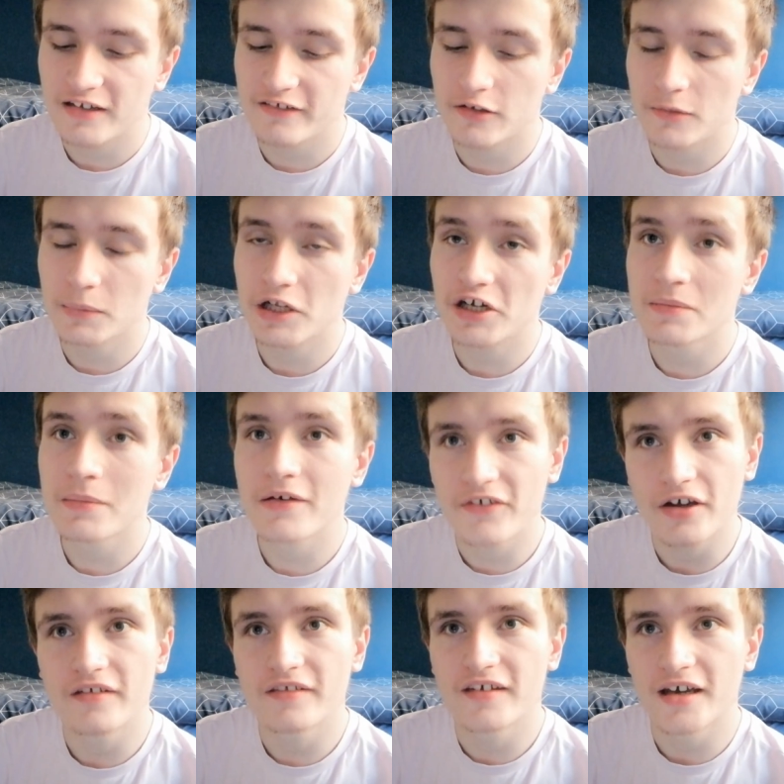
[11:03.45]
It's uploading my
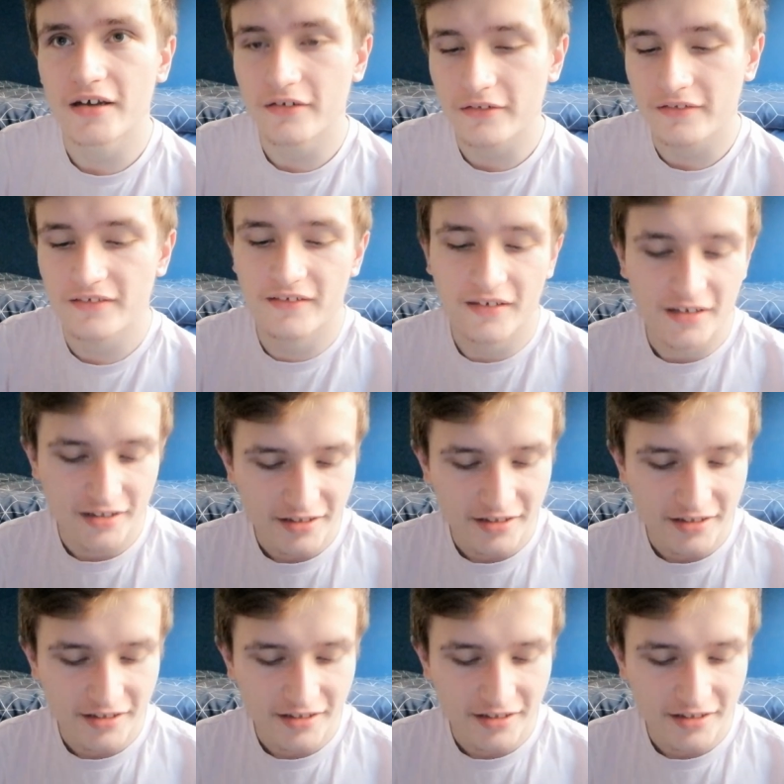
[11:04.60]
photos.